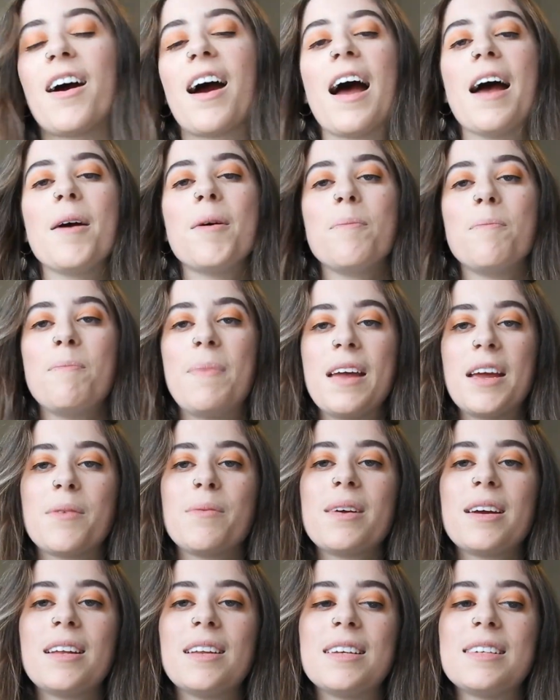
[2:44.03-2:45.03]
right, being
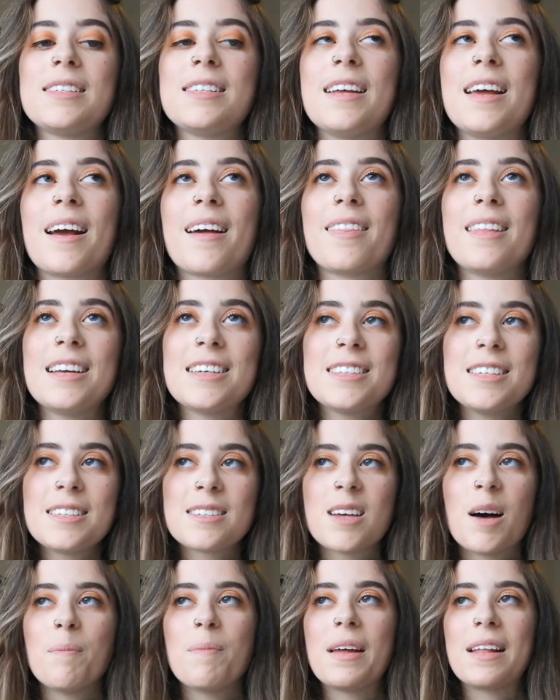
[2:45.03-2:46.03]
realistic. This is
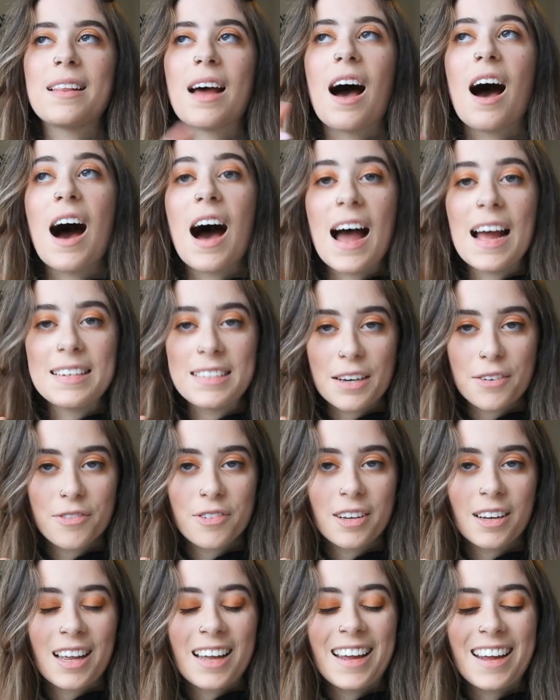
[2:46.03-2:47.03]
something that I
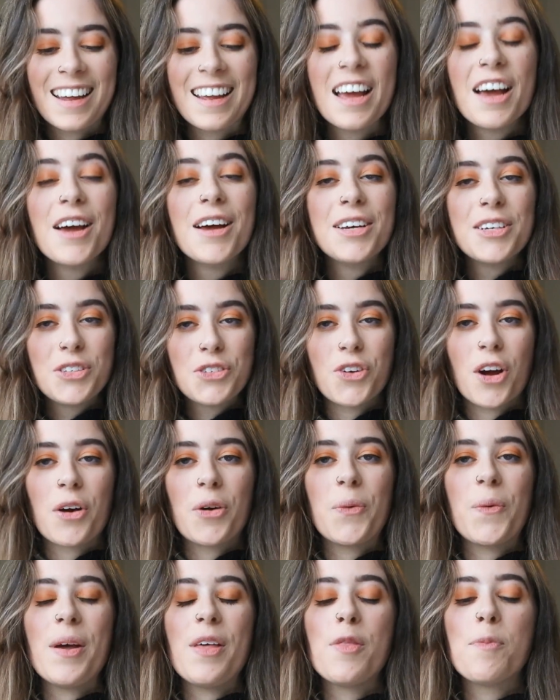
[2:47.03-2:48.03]
definitely
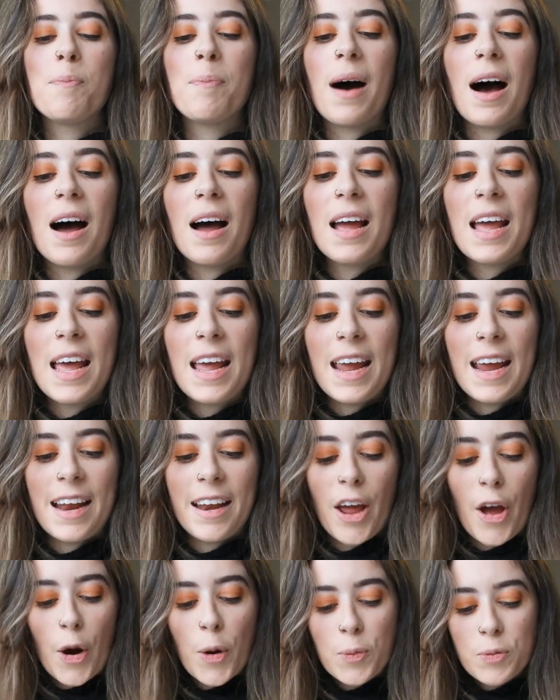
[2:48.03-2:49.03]
struggle with, but
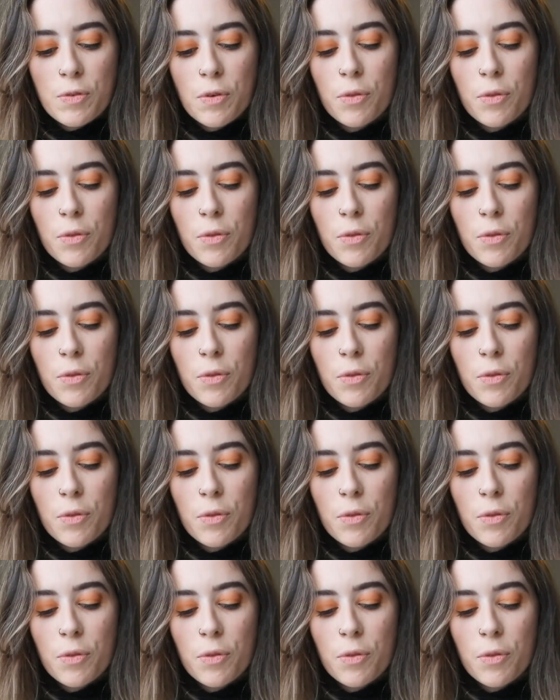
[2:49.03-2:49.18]
it helps